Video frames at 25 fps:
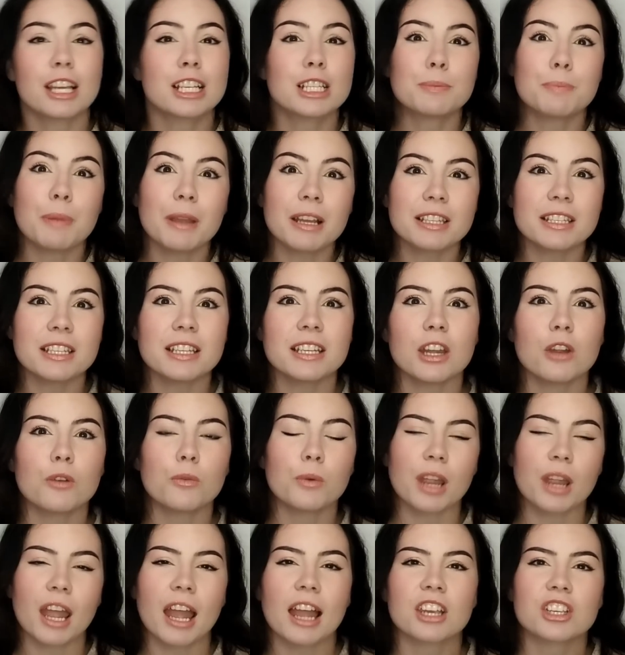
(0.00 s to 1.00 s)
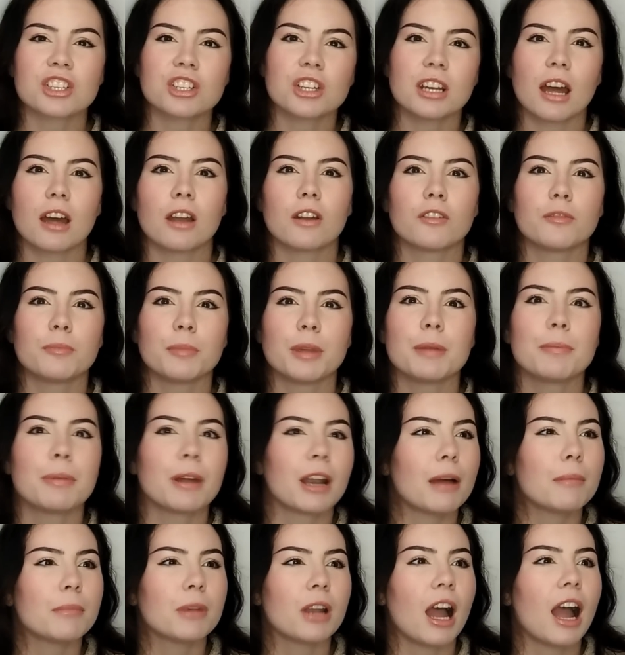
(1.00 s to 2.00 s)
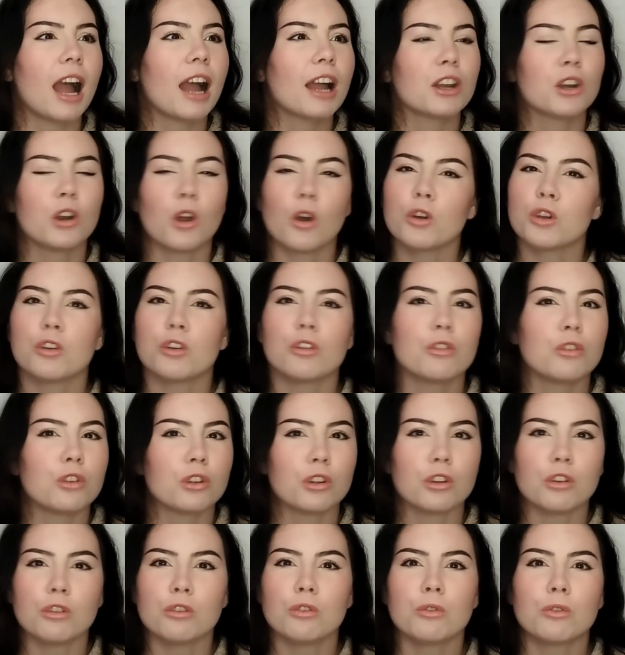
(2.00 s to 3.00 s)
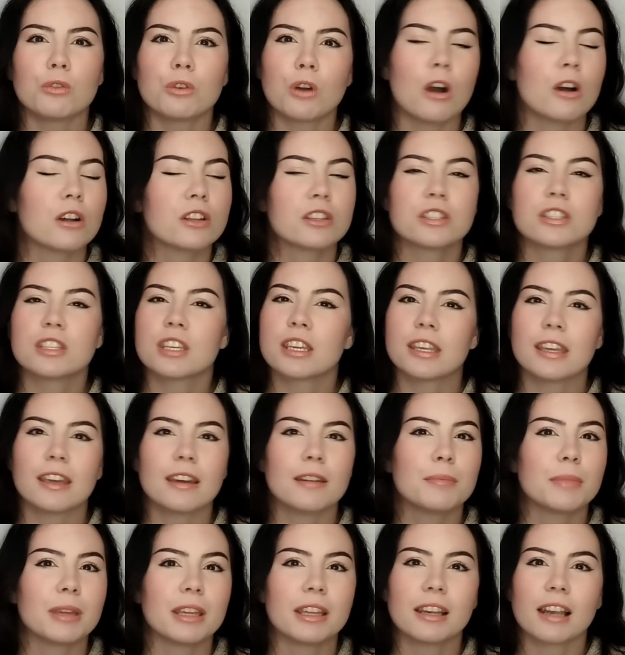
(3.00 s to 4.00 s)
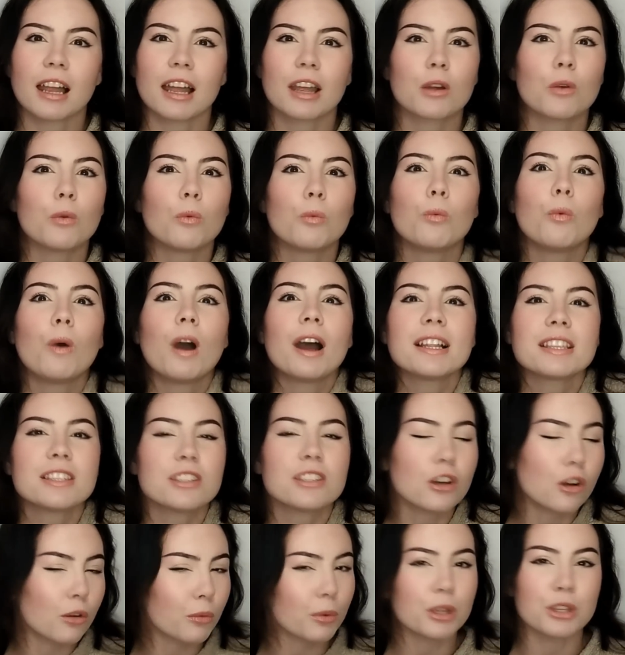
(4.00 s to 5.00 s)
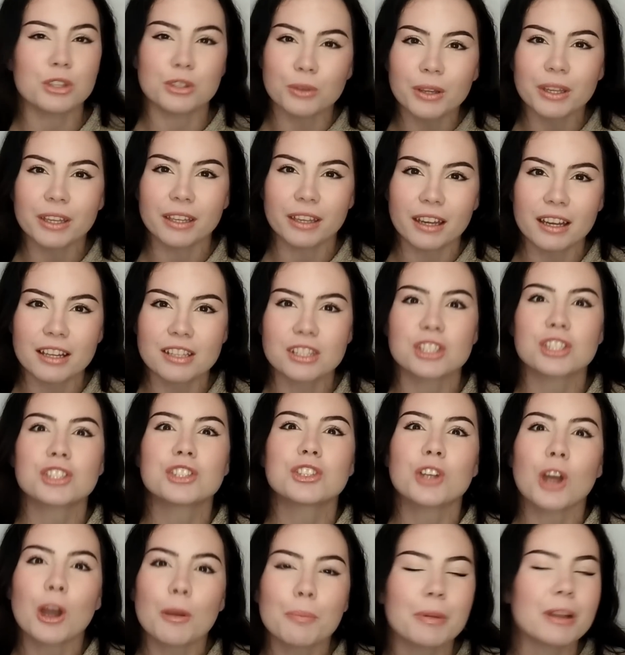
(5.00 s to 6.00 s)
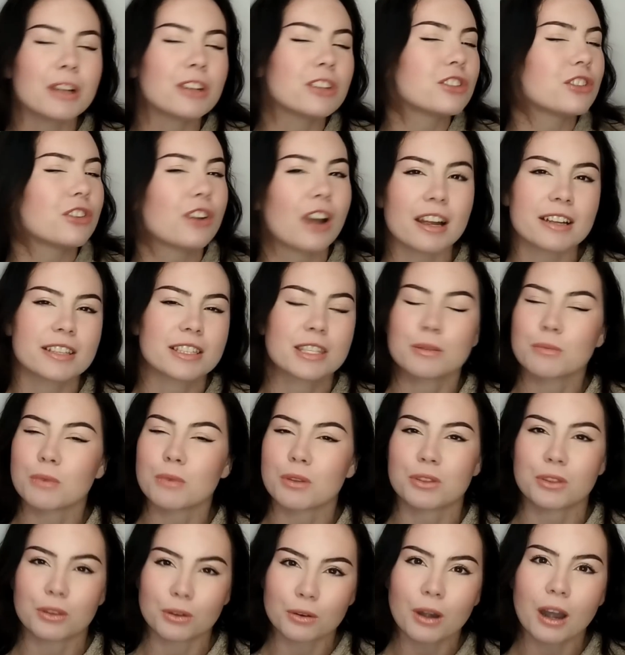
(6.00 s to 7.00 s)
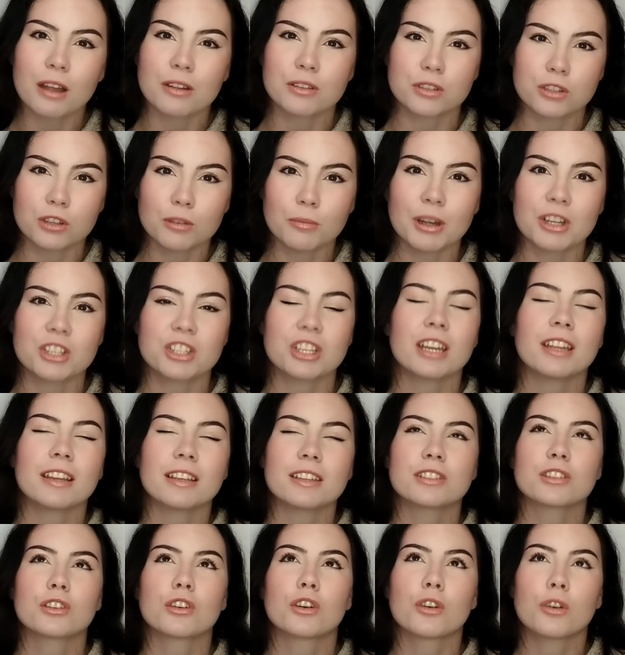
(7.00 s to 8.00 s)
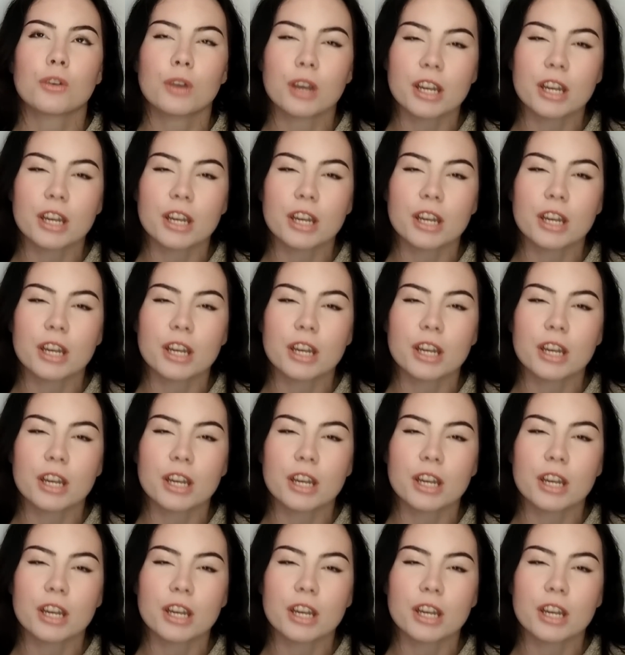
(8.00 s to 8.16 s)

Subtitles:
expecting a reaction out of me, but I know you can't hear me. Like, what are we doing here? Stop interacting with the crowd so much. It is